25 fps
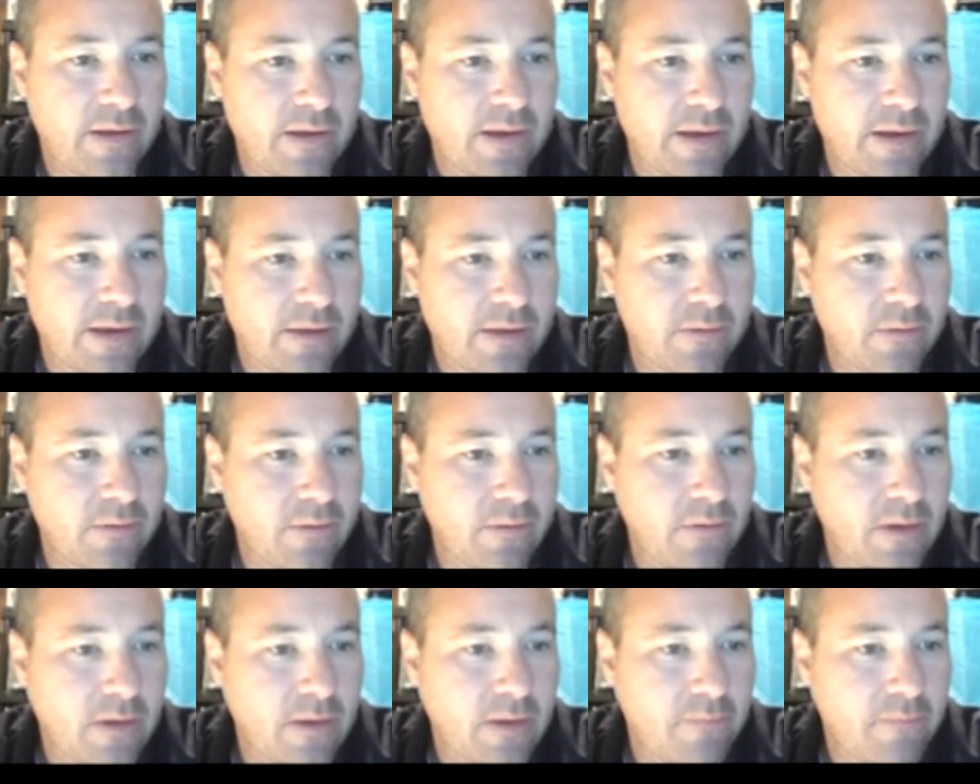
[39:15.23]
I
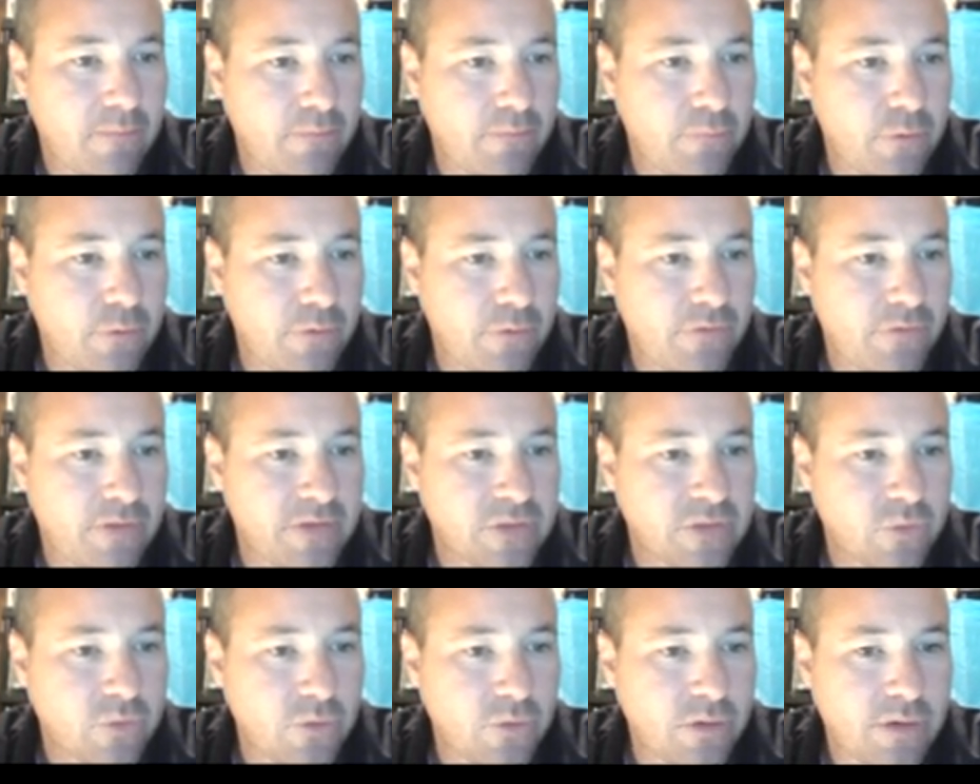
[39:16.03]
can put
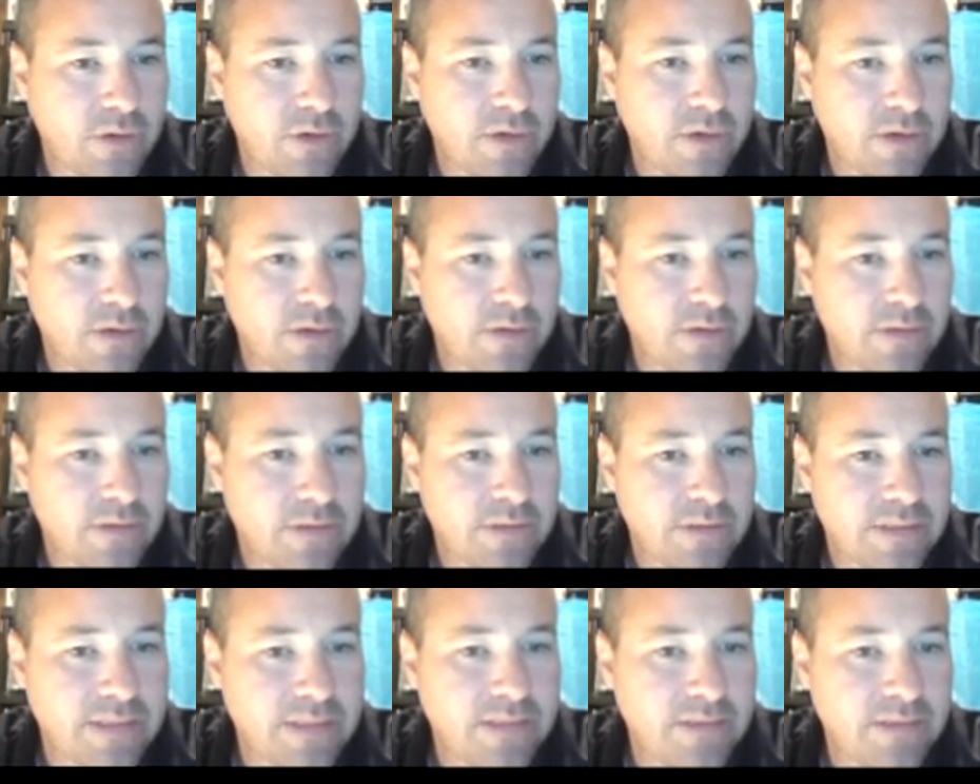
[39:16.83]
this one
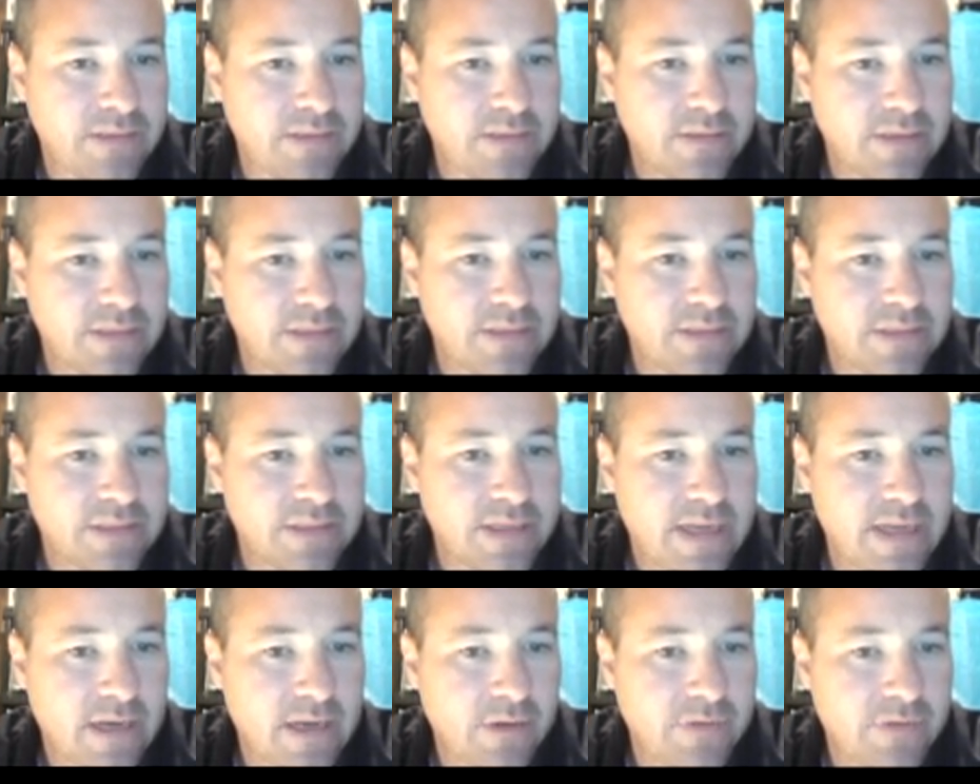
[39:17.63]
is
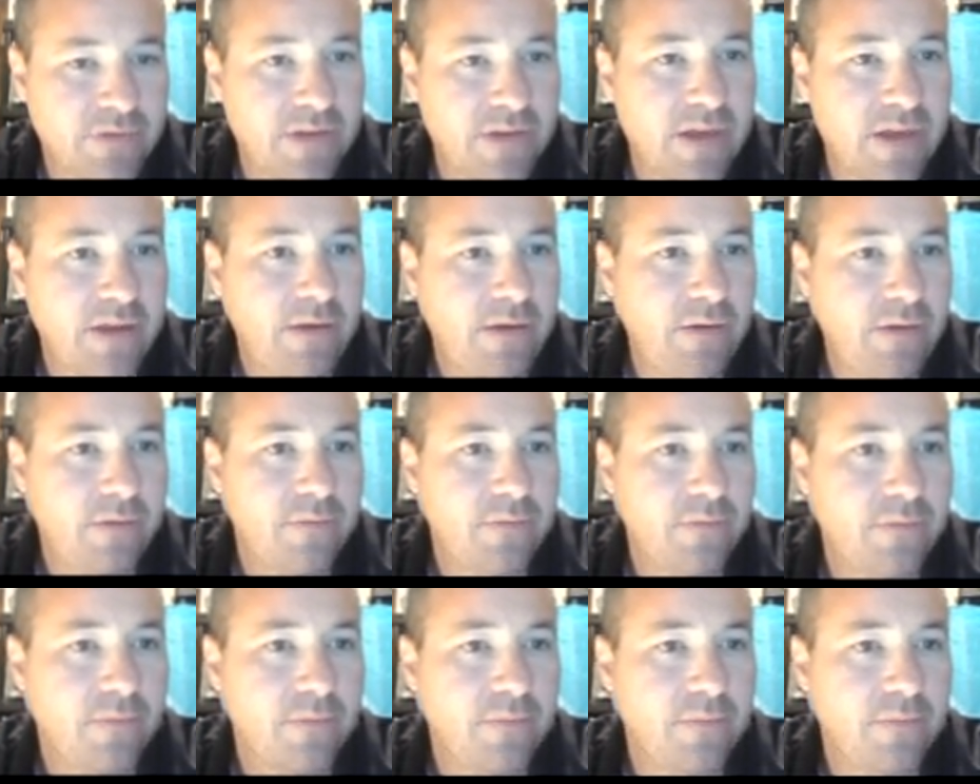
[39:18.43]
now done.
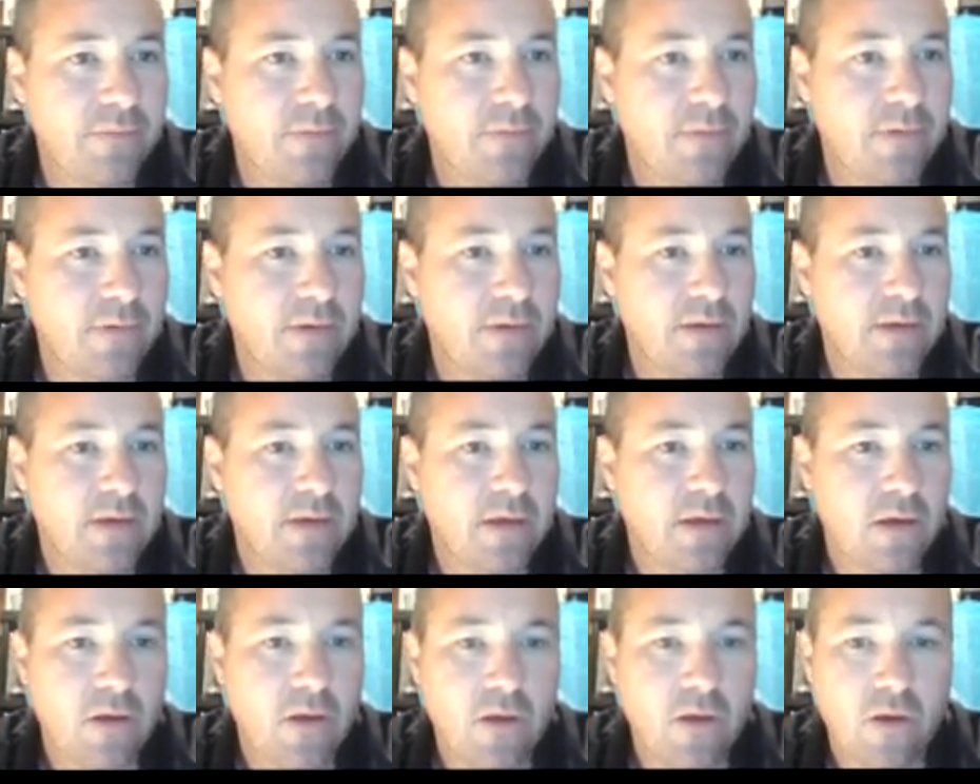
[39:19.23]

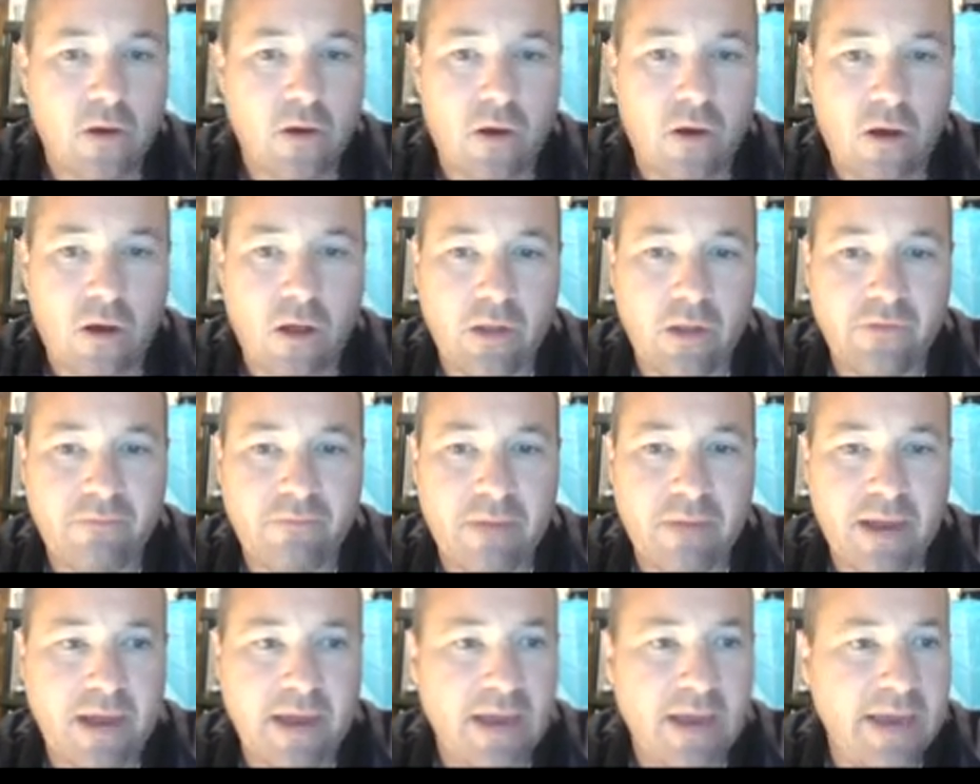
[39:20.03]
All of
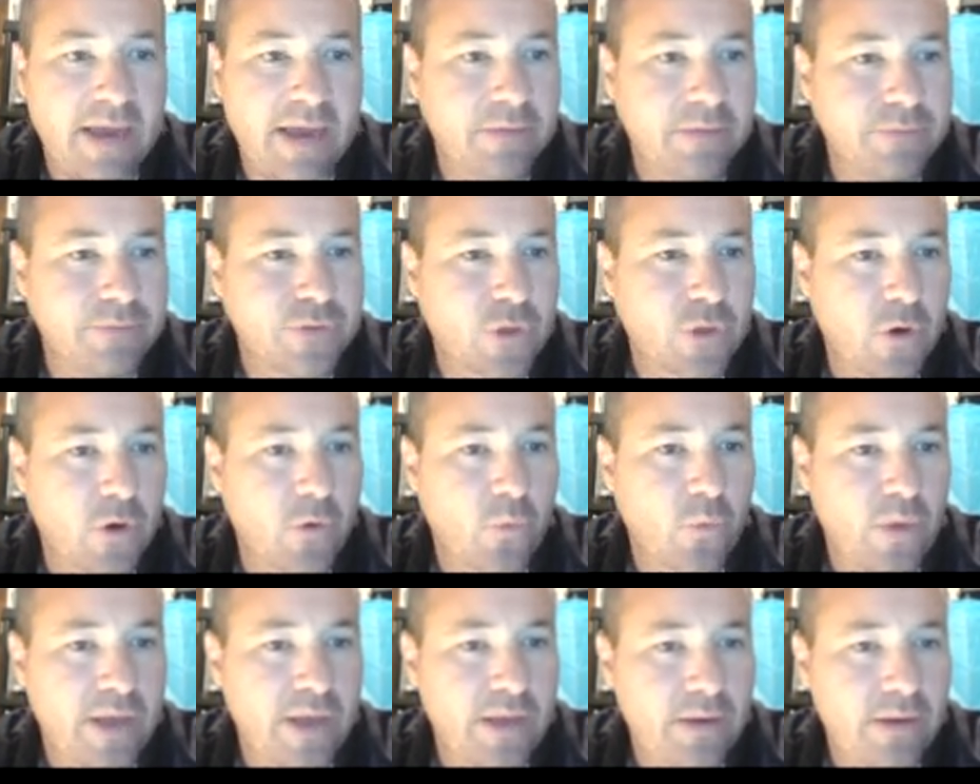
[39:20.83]
my items are
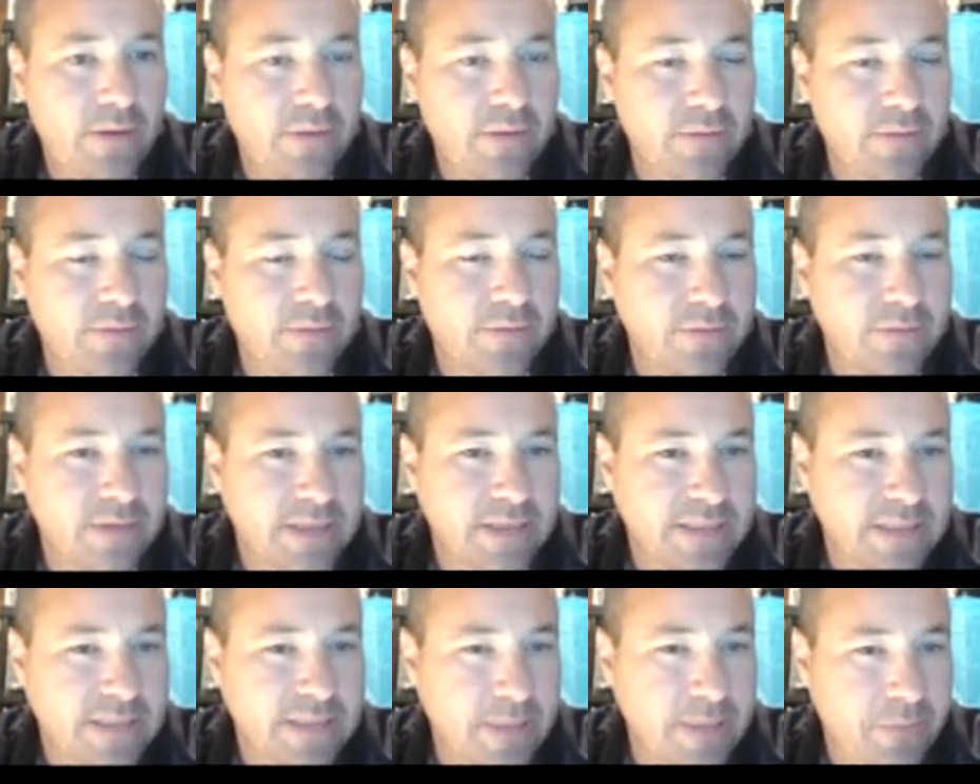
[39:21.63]
red,
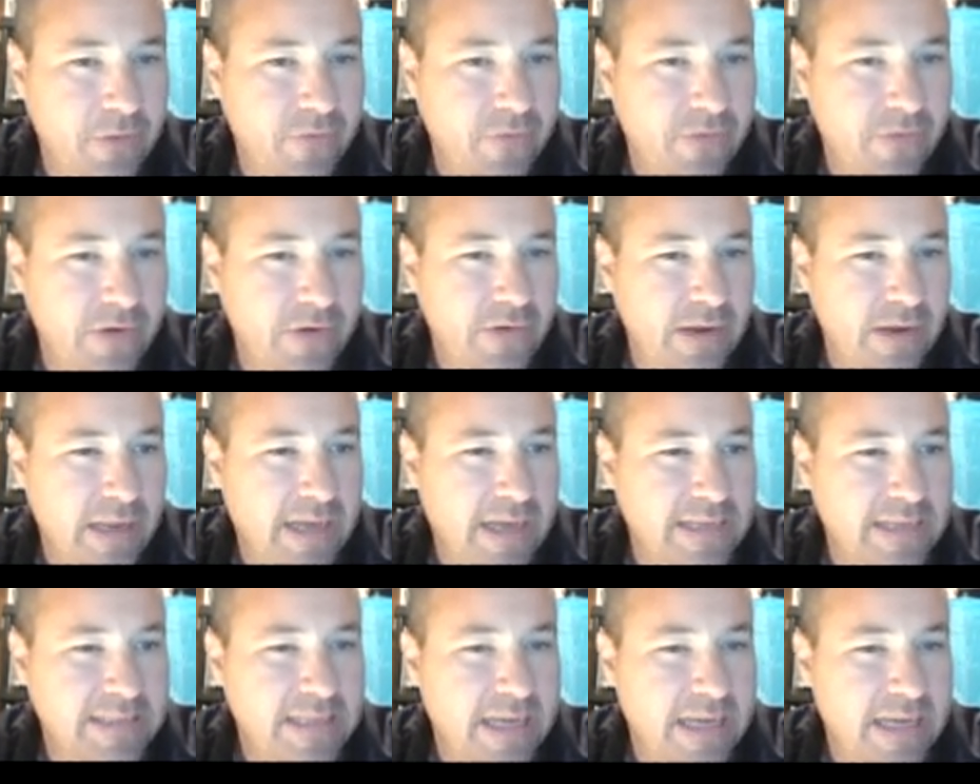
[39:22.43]
except the very
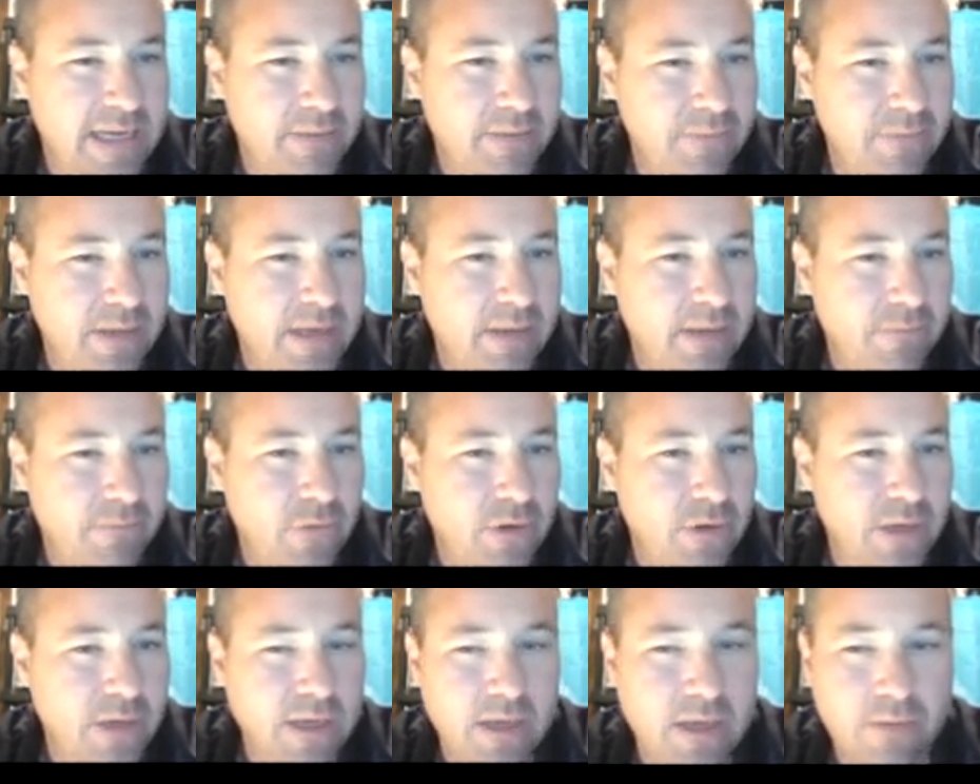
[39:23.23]
last item that I'm
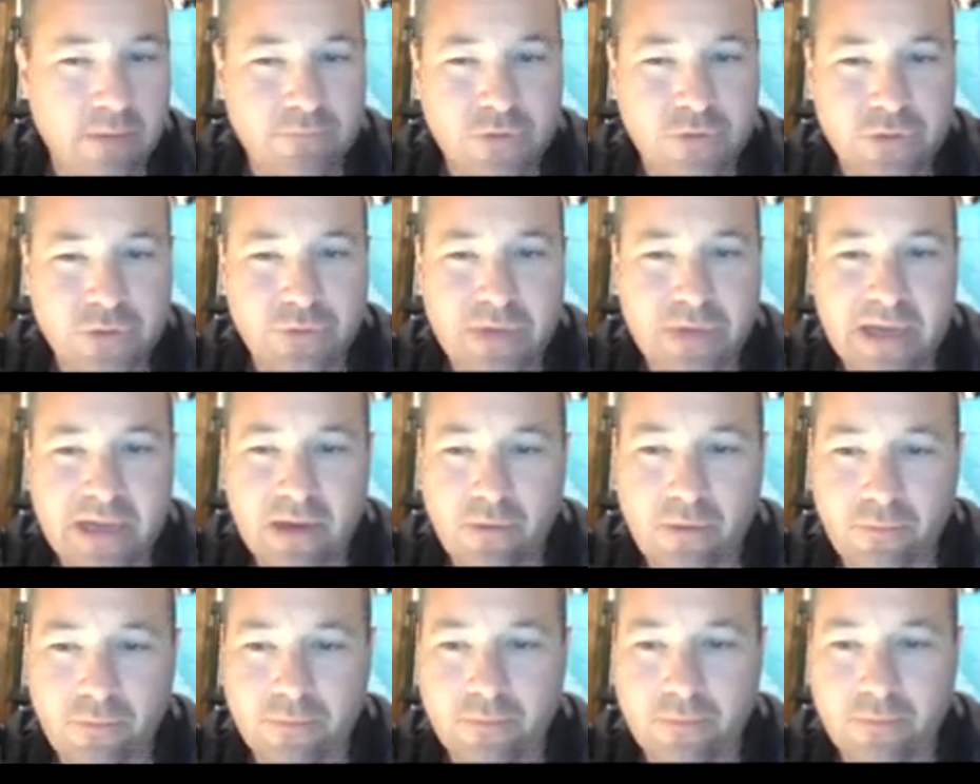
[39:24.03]
going to come to
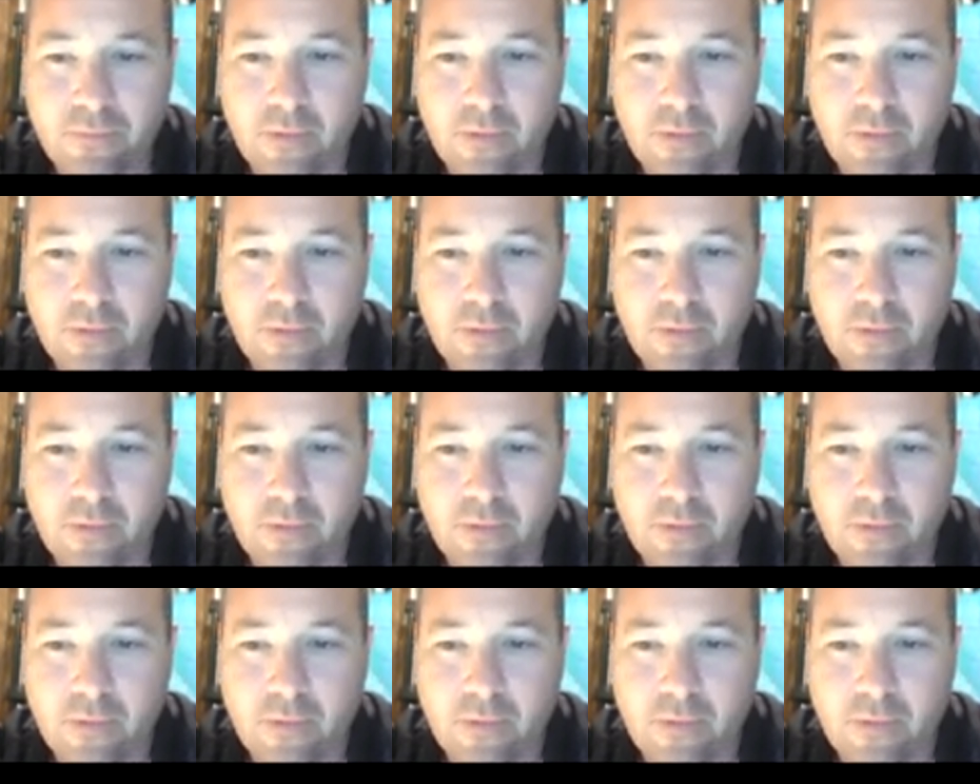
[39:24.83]
now.